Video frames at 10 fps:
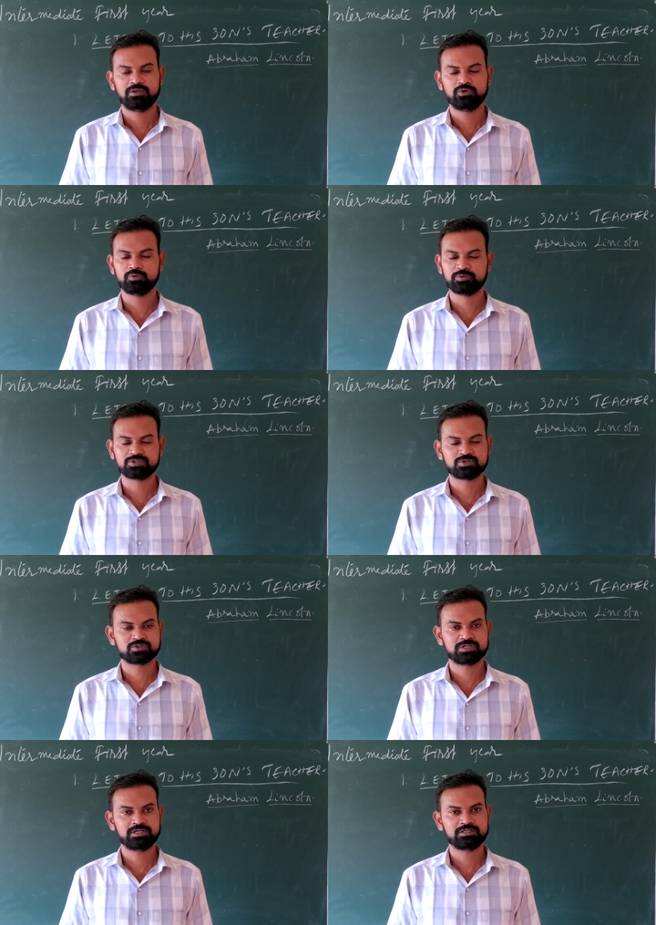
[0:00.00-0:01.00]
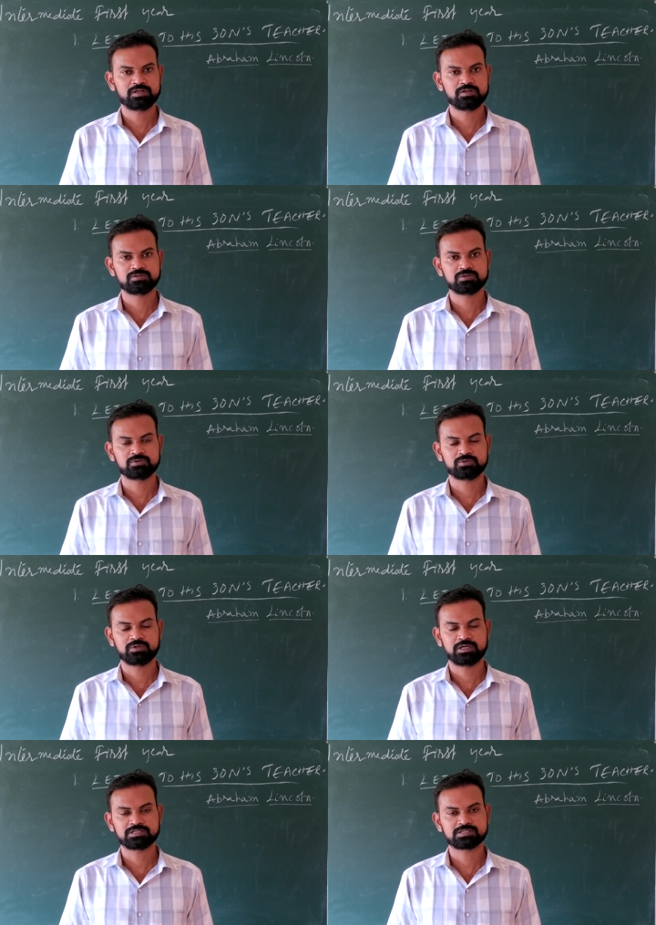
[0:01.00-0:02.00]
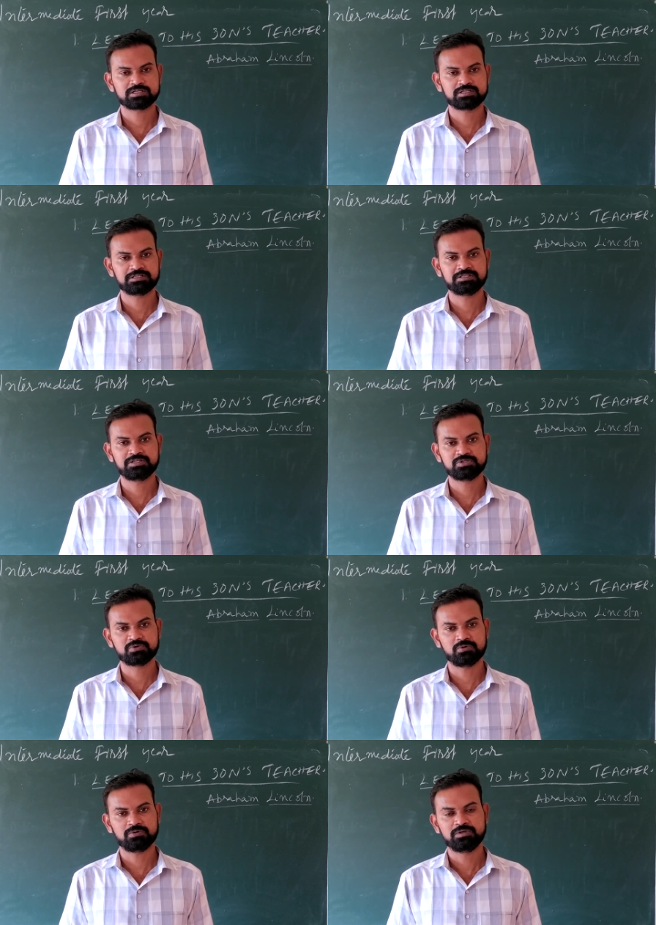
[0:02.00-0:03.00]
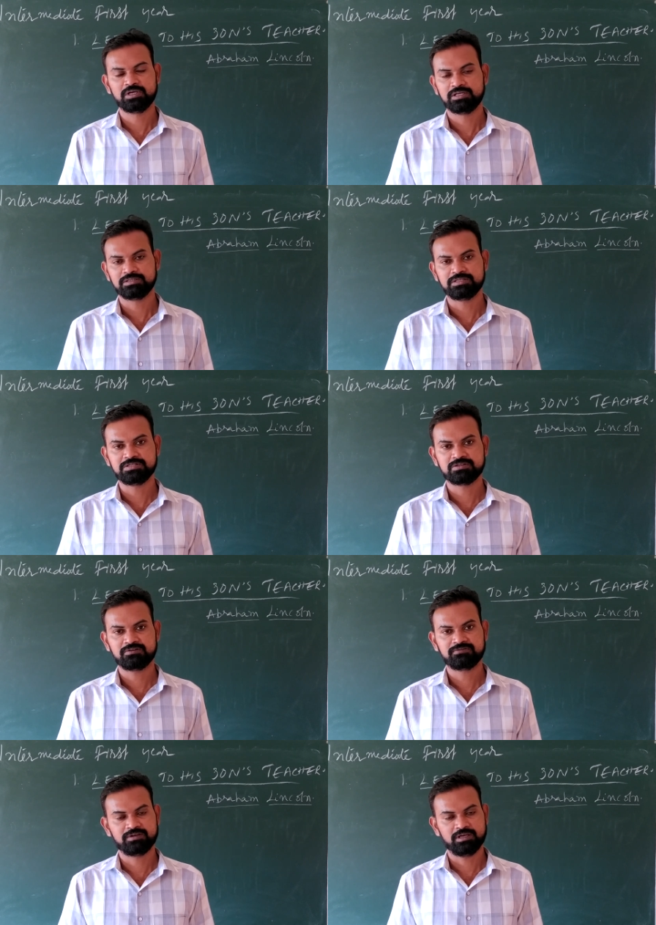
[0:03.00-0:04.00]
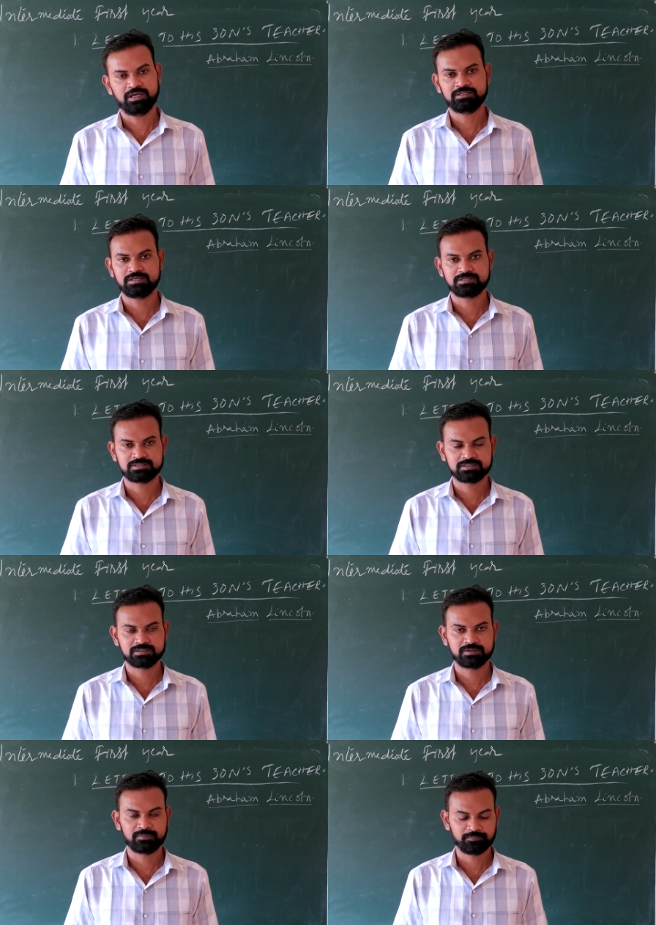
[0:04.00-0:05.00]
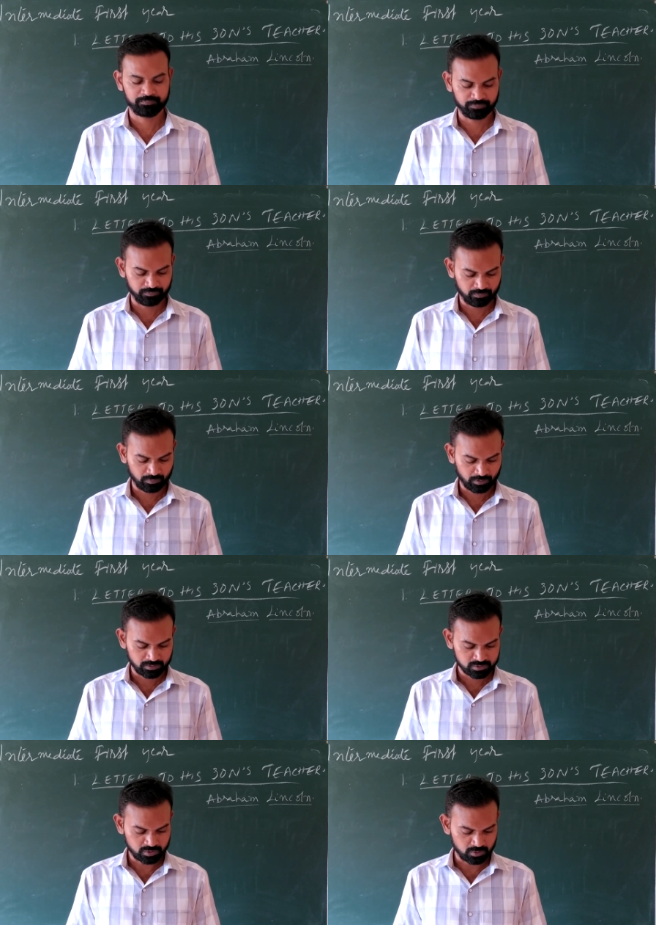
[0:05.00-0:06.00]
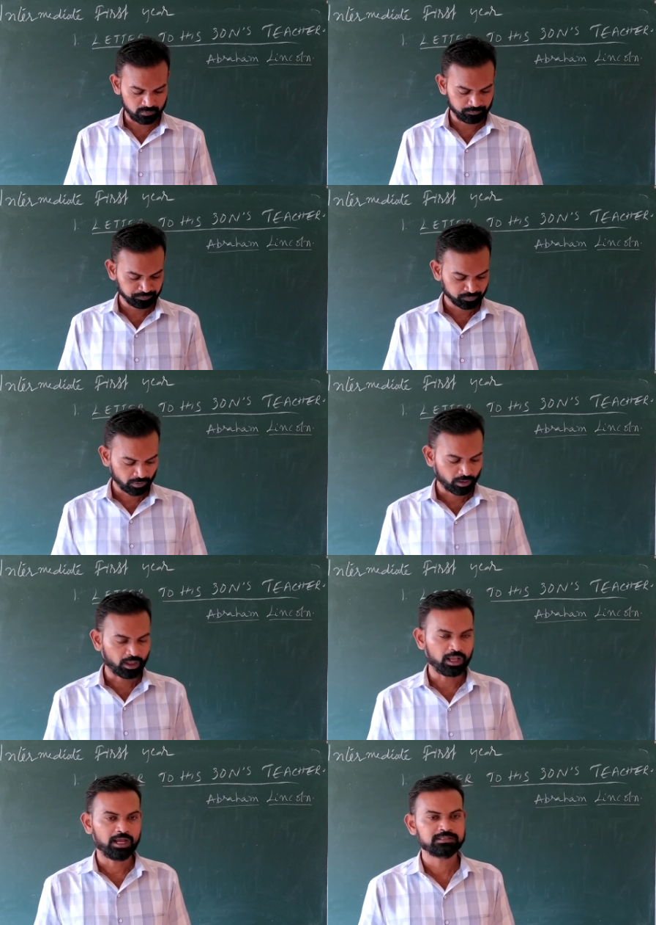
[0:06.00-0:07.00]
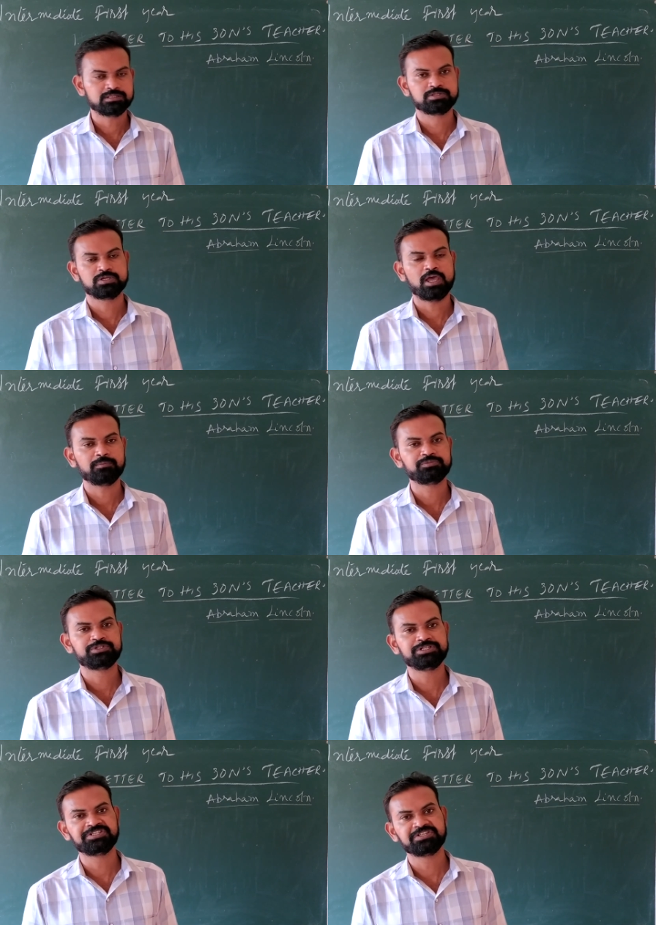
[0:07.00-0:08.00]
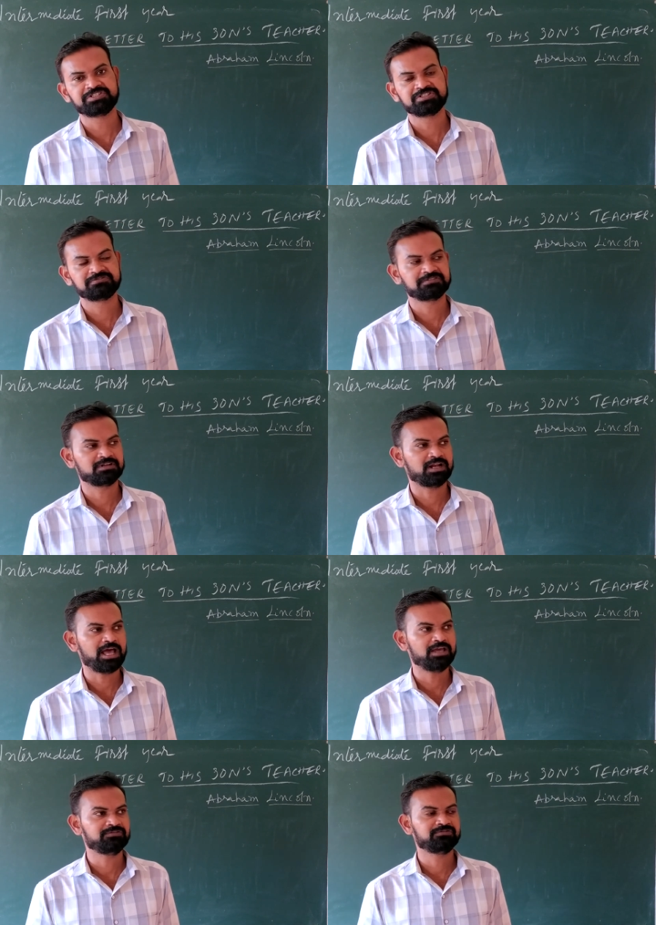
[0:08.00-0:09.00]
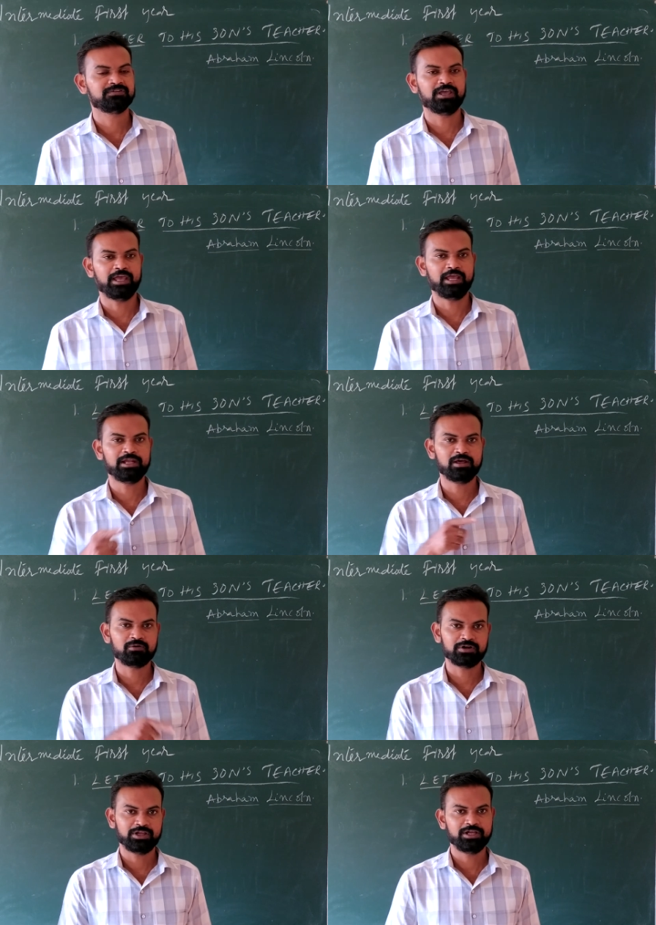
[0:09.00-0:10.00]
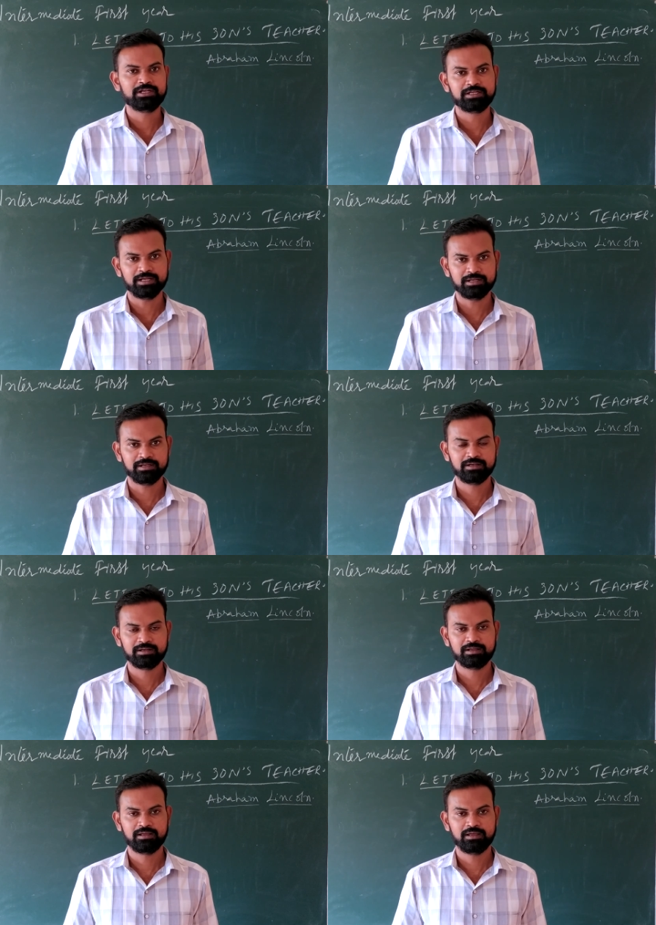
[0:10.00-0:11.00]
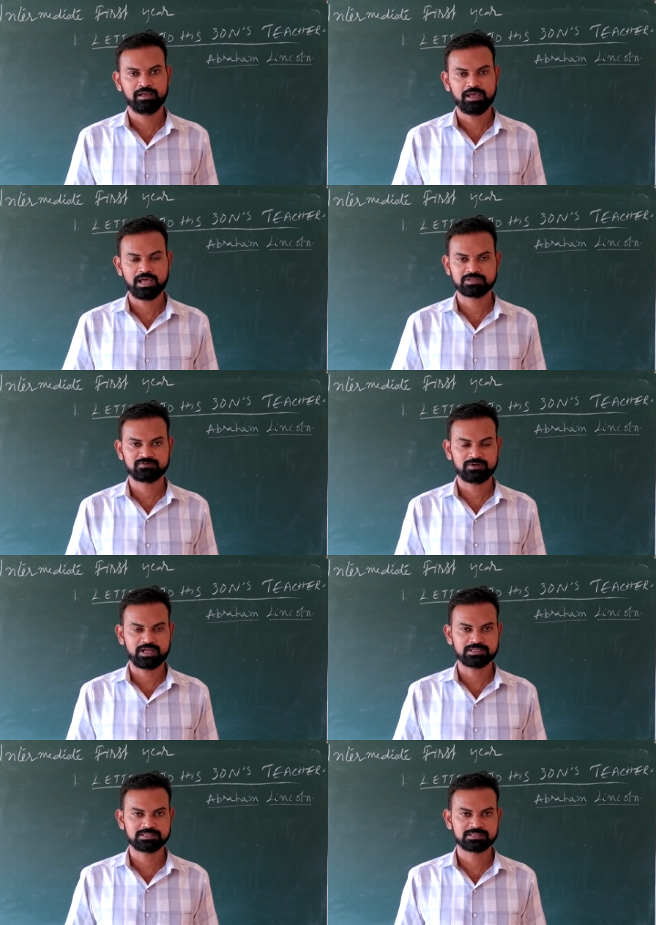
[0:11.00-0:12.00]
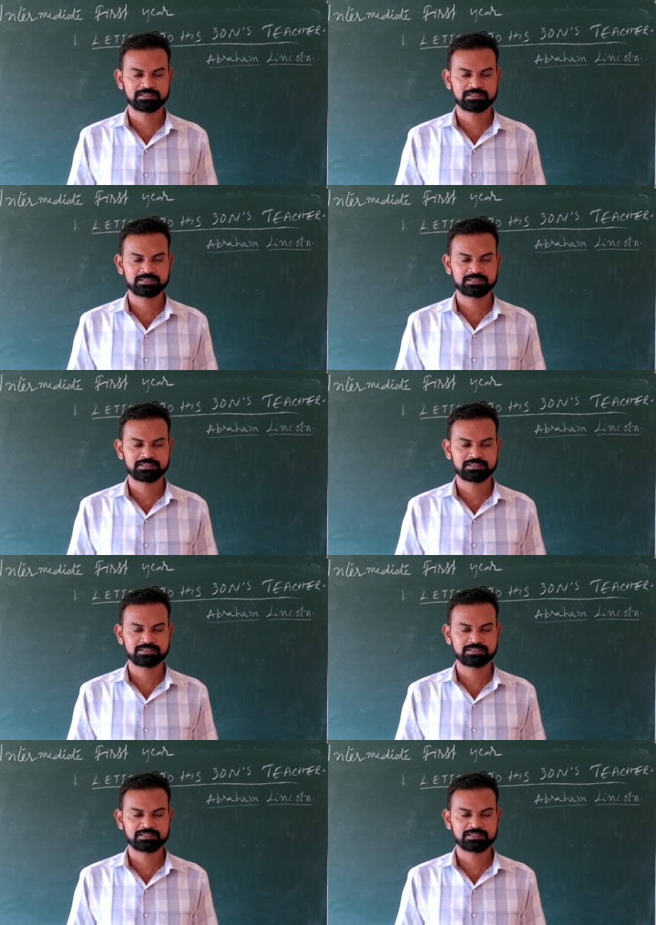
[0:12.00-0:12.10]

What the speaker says: human society also constructed these are ethics. So at the same dedicated for life in our Indian, as far as